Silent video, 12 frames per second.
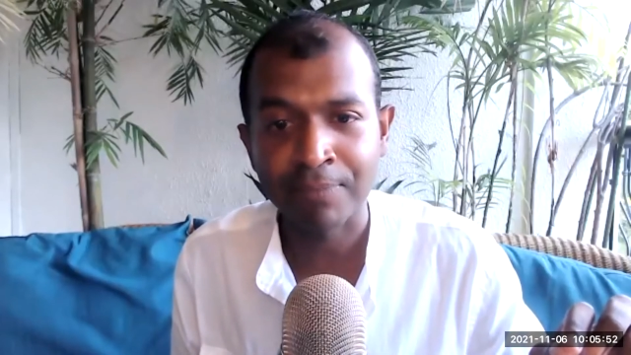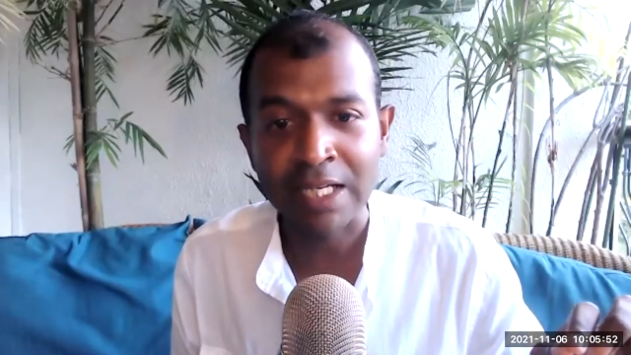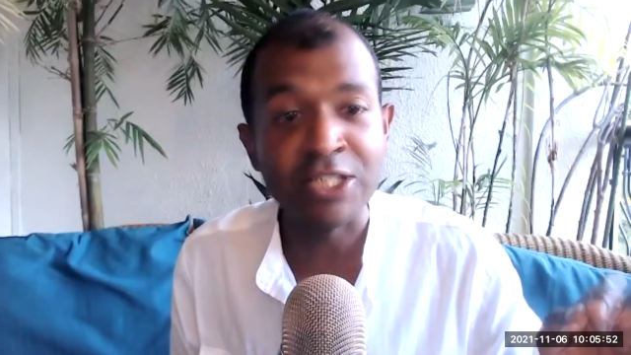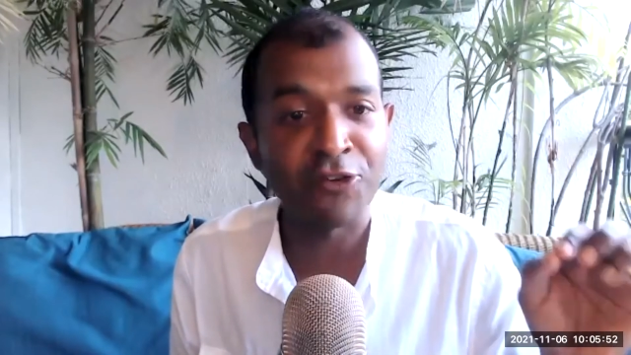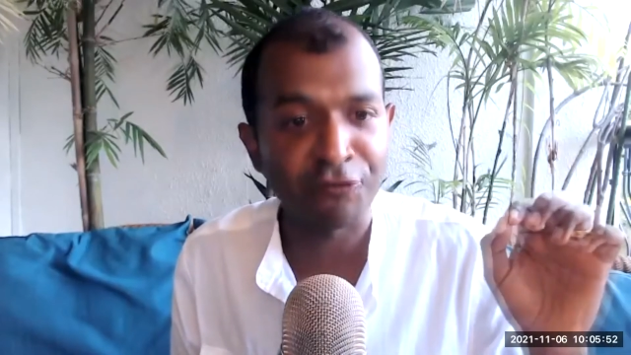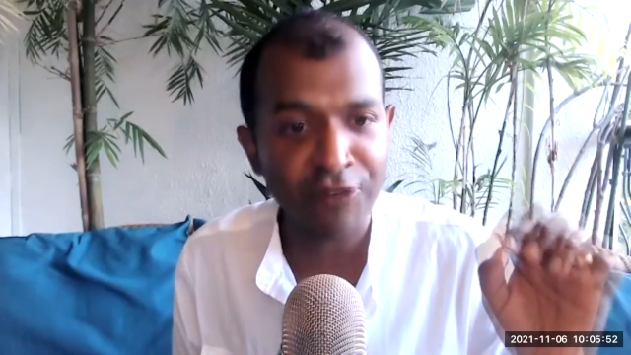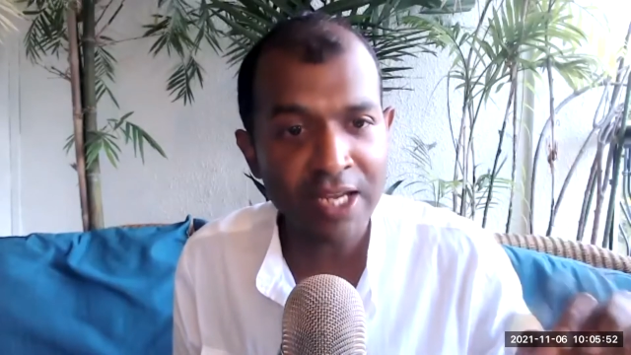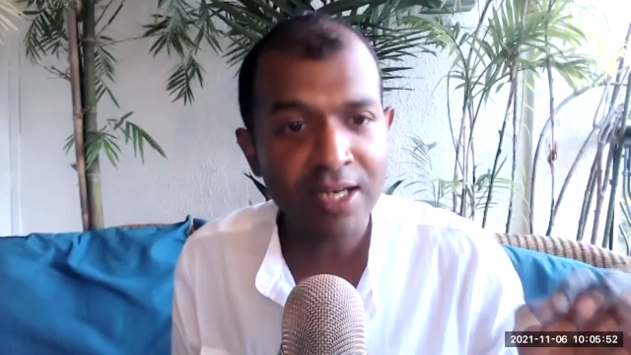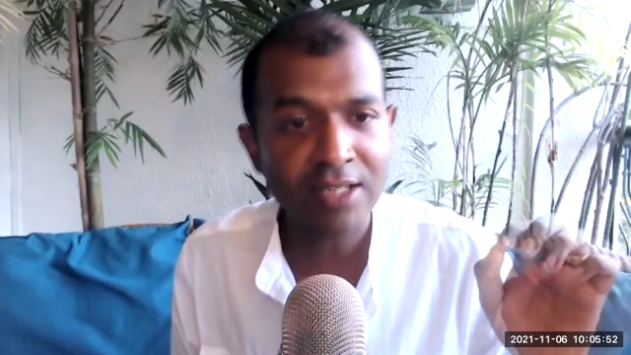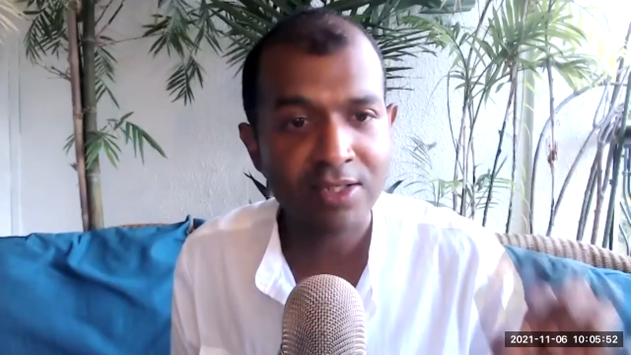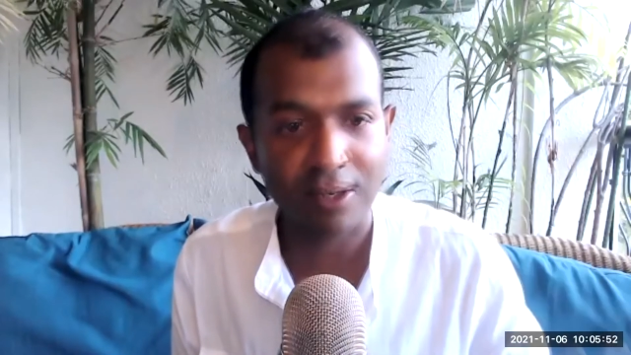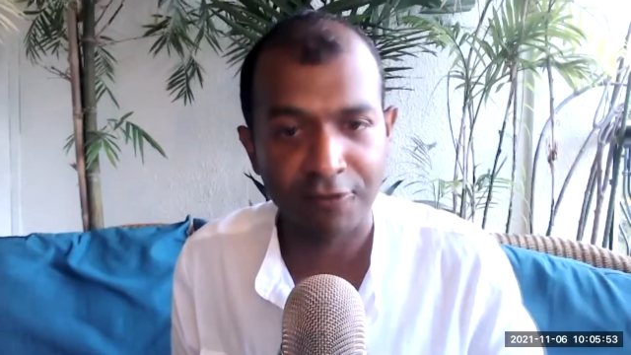
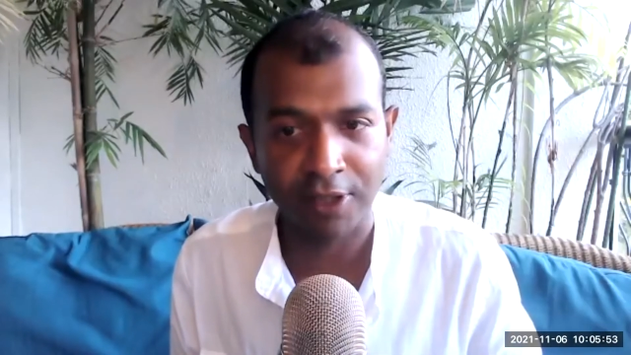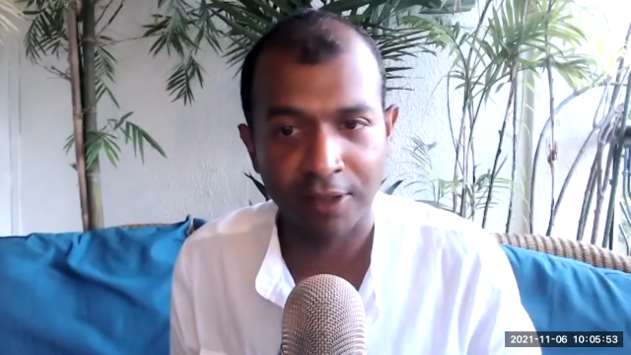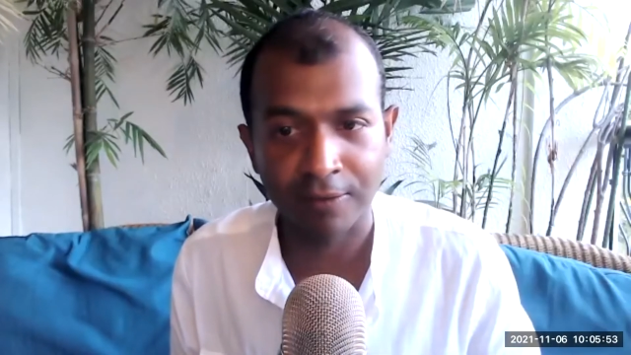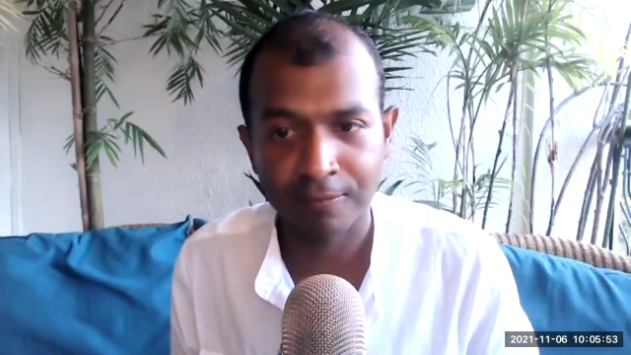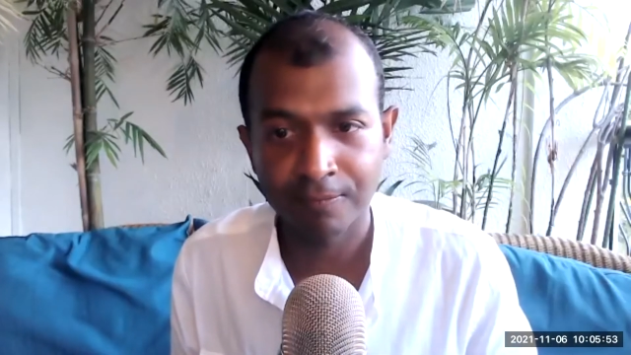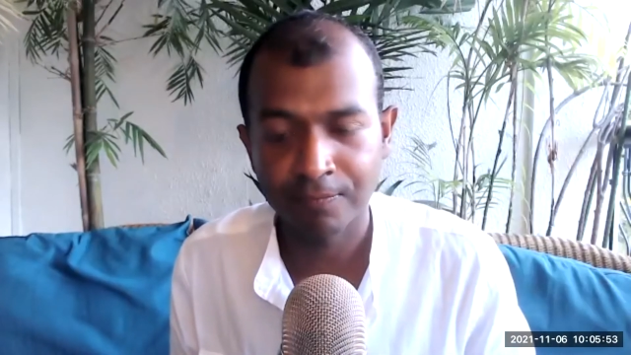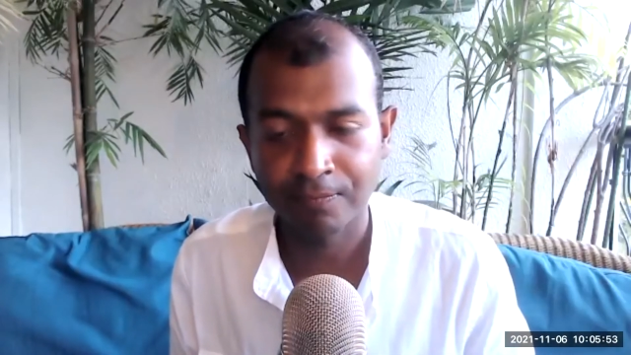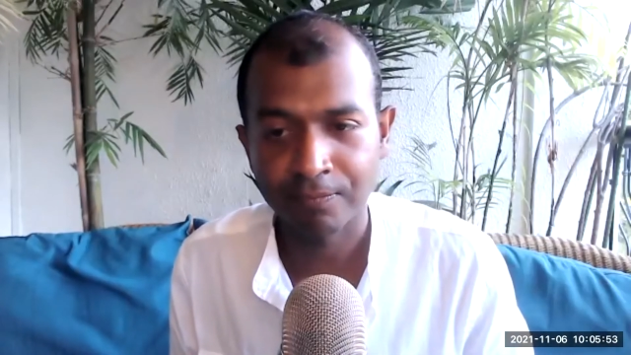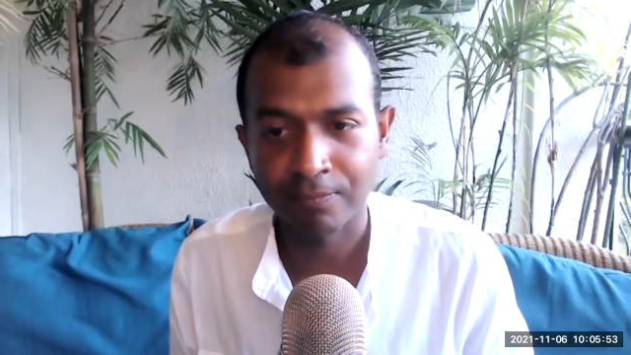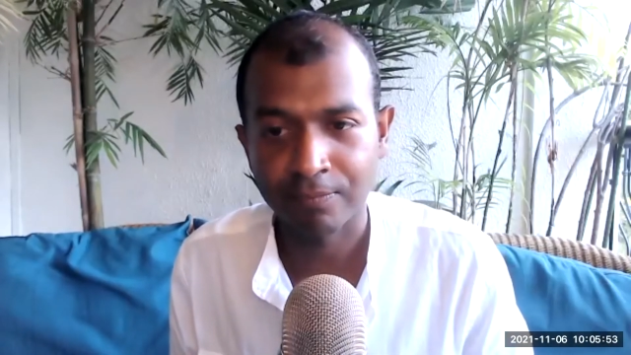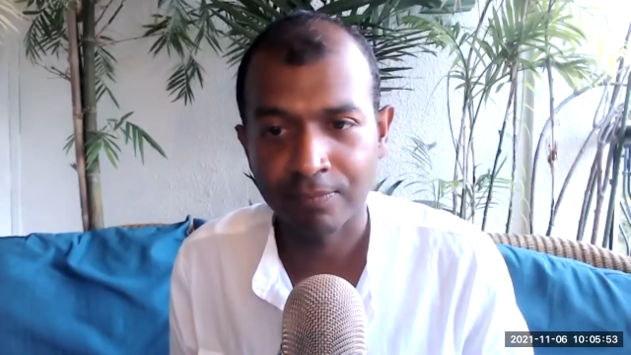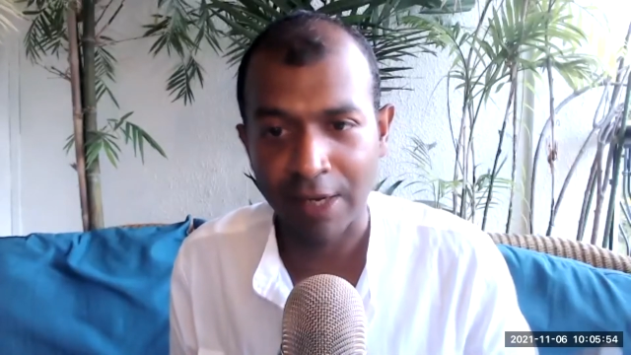defeating suffering
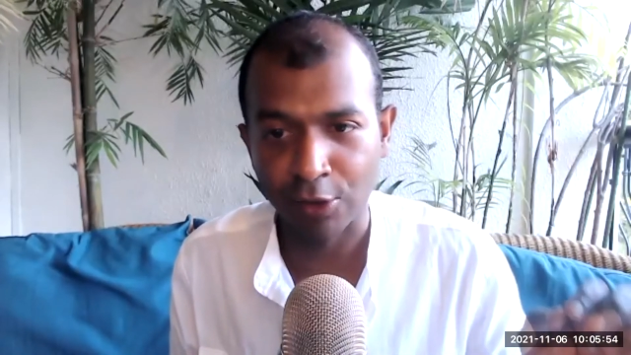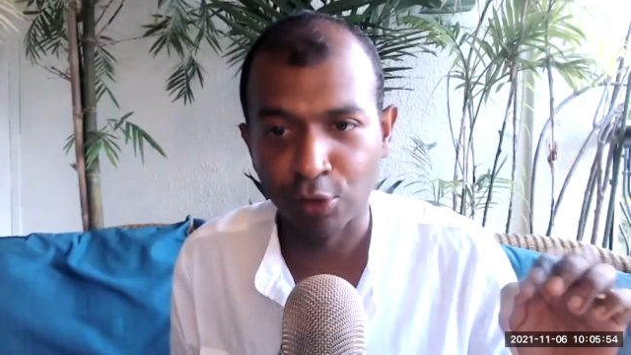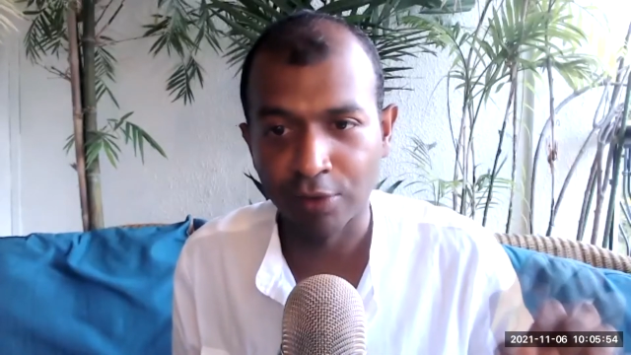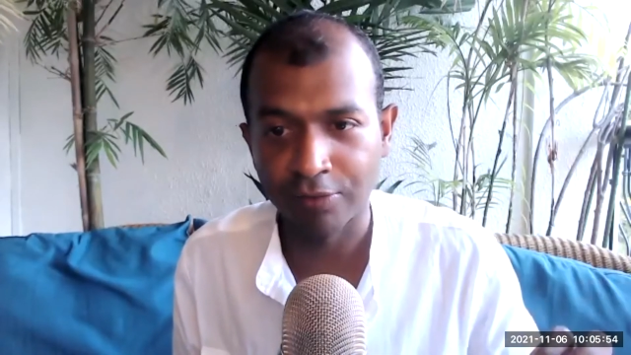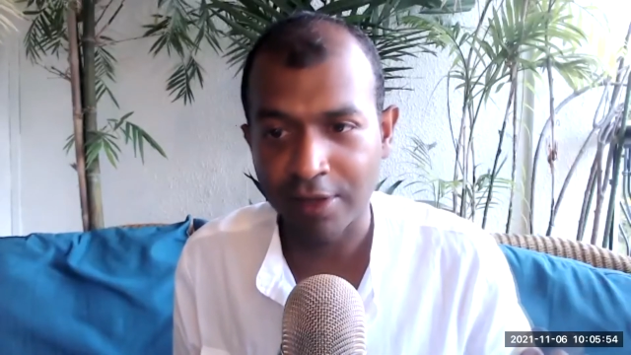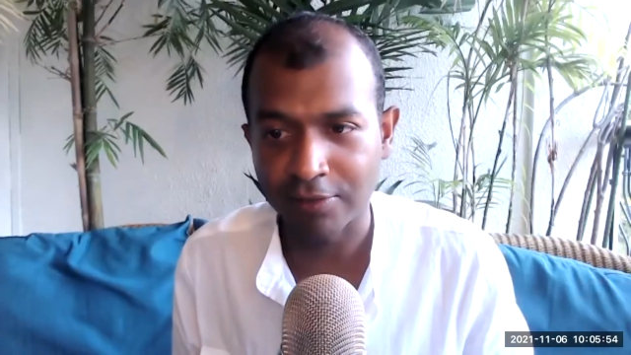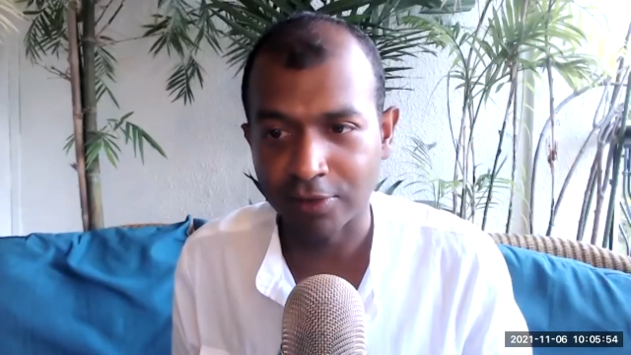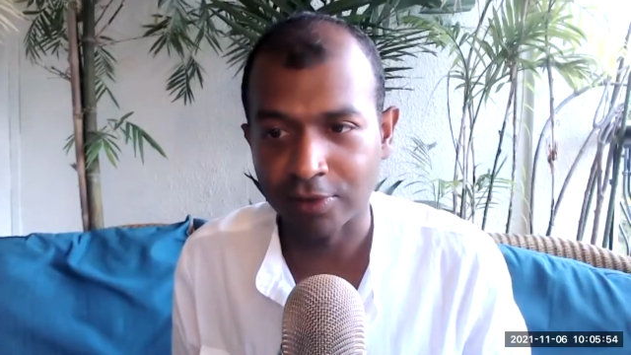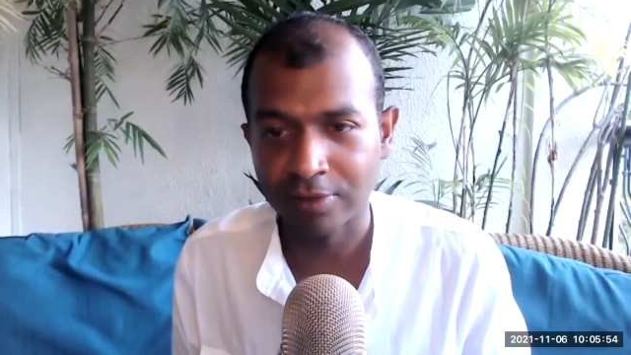and all of evil.